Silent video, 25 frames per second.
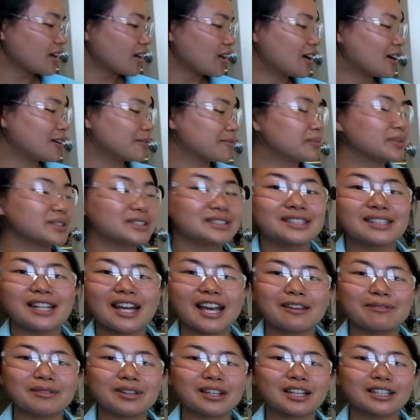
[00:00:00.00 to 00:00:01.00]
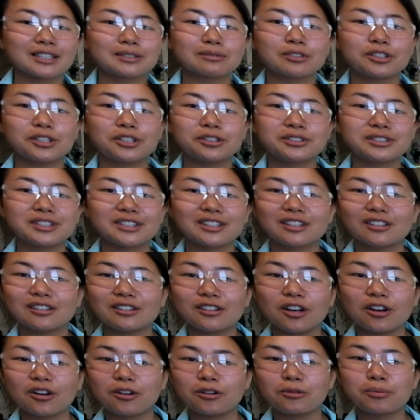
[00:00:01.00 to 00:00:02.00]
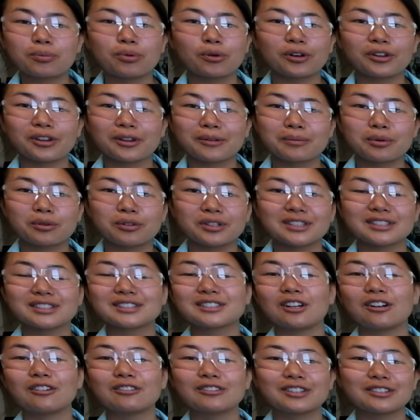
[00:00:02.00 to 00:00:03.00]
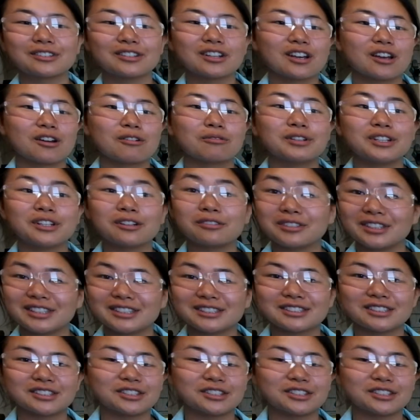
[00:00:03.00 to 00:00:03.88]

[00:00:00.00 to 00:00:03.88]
But today, because we're using a low boiling point solvent, we don't need